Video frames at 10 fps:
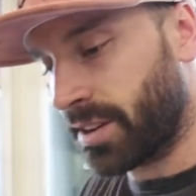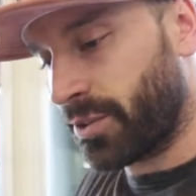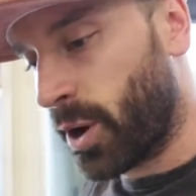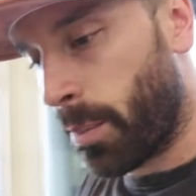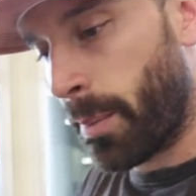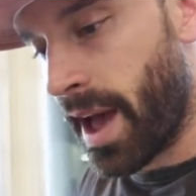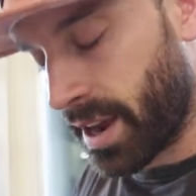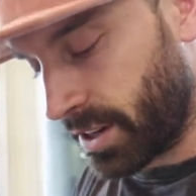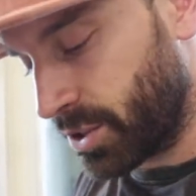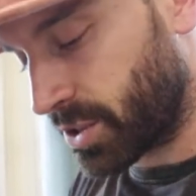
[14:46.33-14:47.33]
stuff in your upper
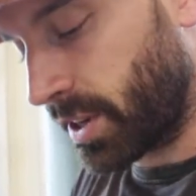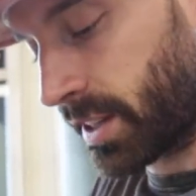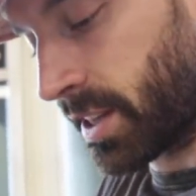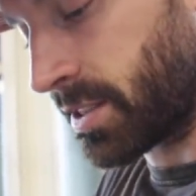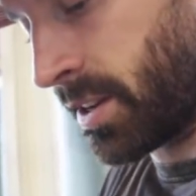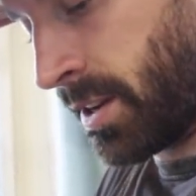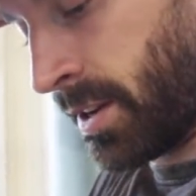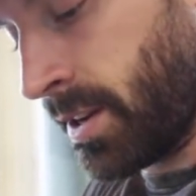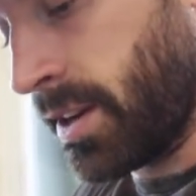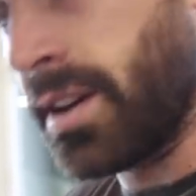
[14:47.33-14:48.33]
back and you just go like this.
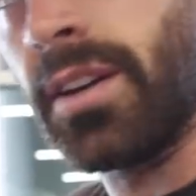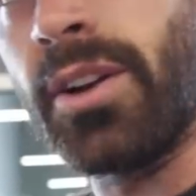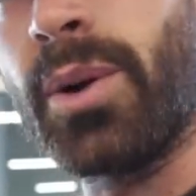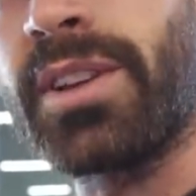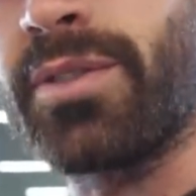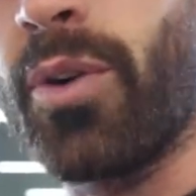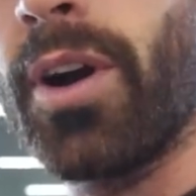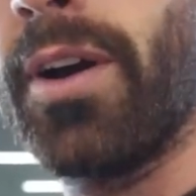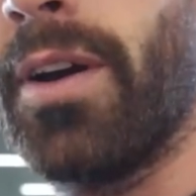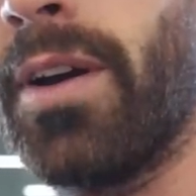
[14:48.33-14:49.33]
You know what that's
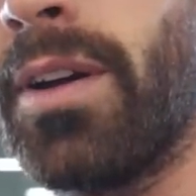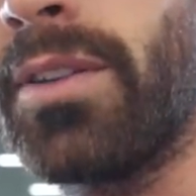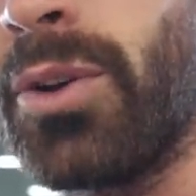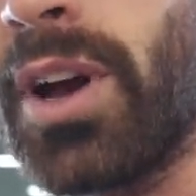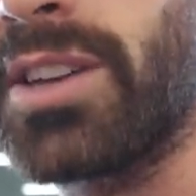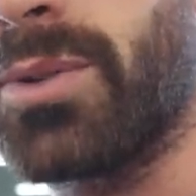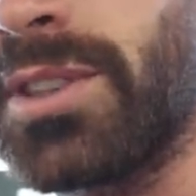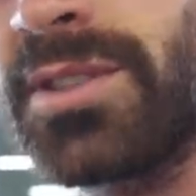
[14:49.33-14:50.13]
for? You guys know what